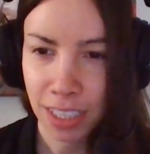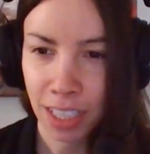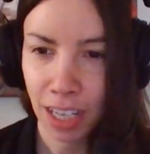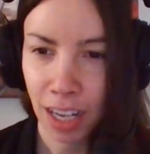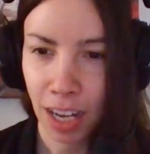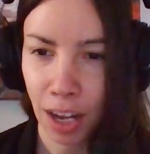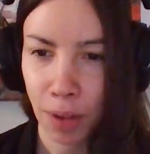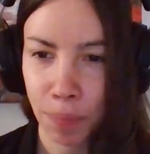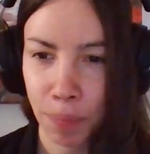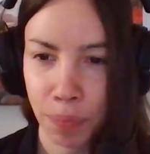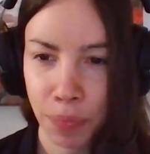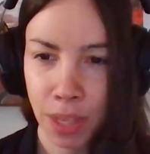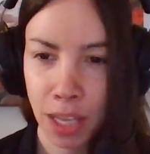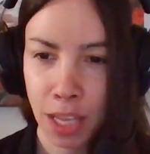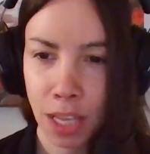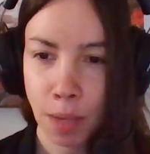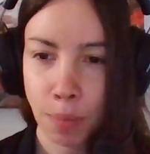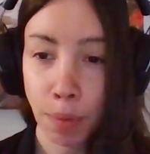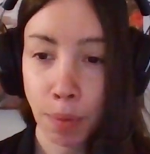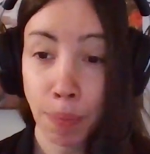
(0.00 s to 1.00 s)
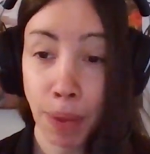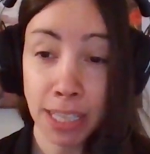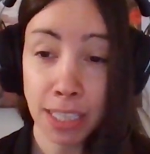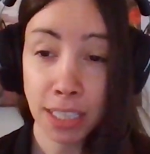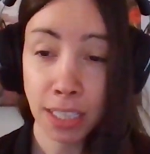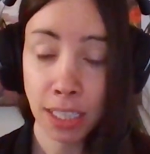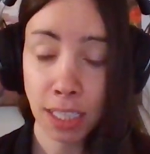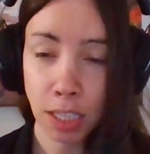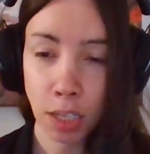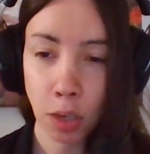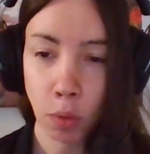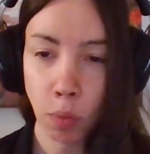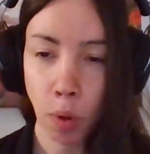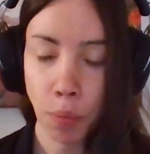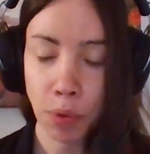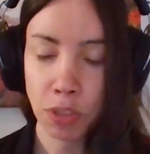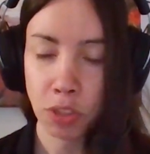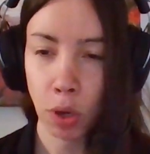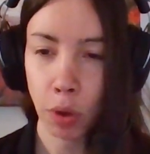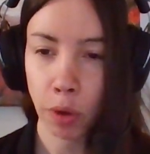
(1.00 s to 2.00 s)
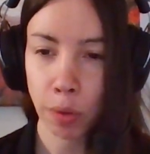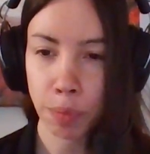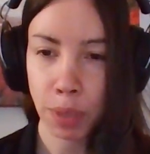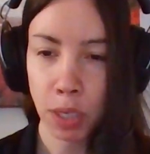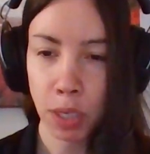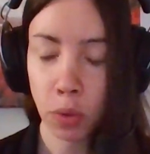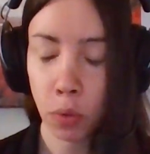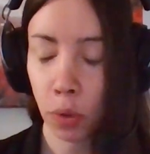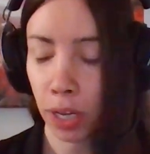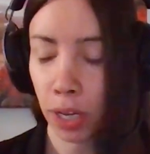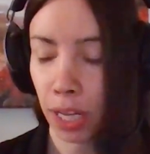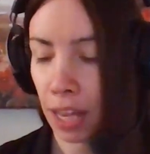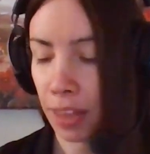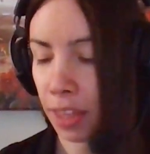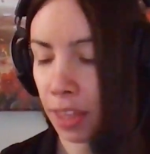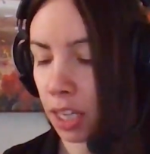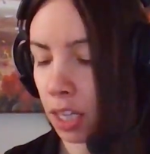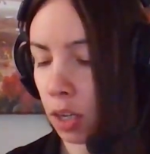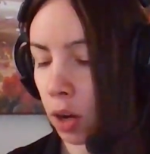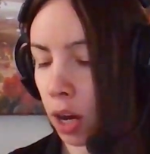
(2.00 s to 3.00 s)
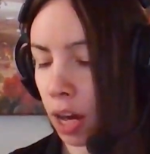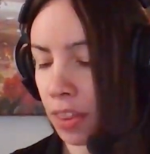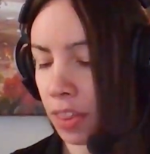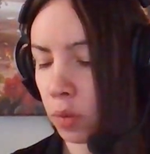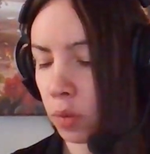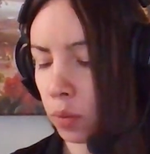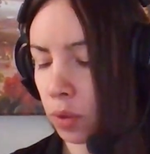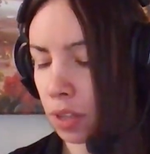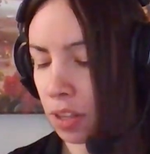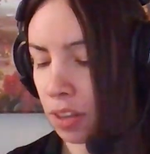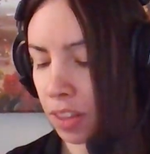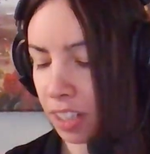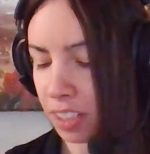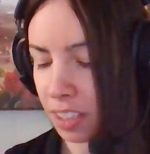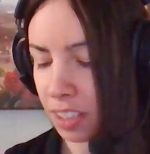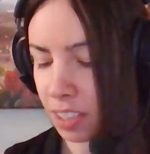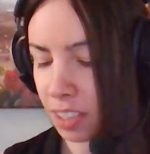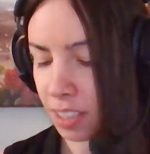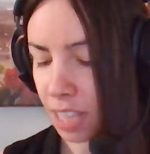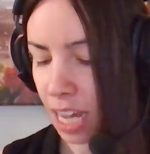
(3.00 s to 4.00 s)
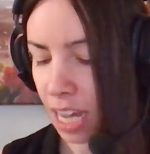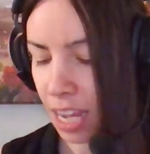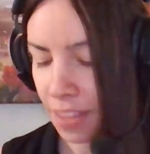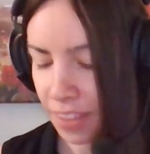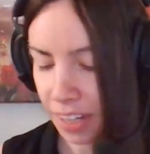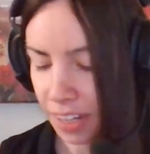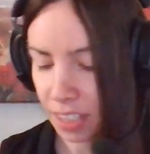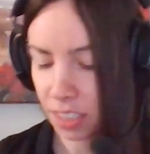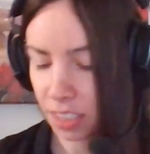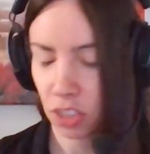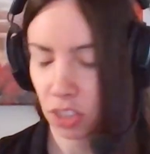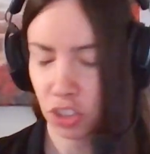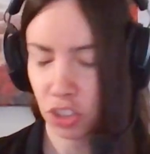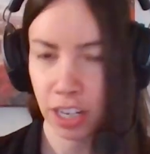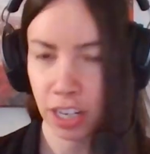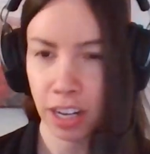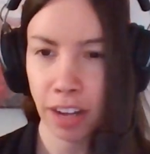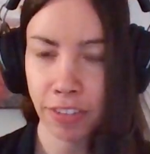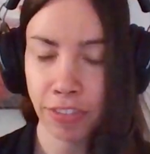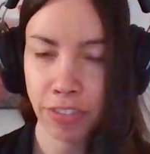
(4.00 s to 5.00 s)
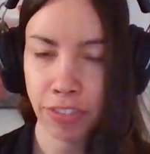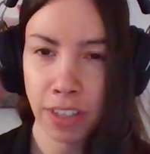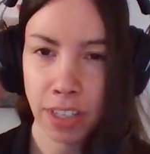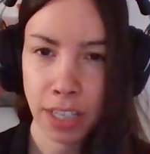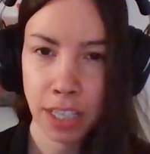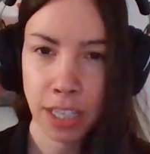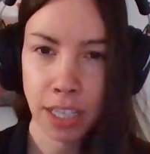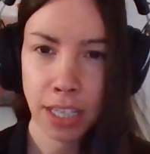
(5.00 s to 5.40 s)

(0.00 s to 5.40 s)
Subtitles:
But basically, you know, what we saw with Bitcoin, I think one of the things that's not in the discussion enough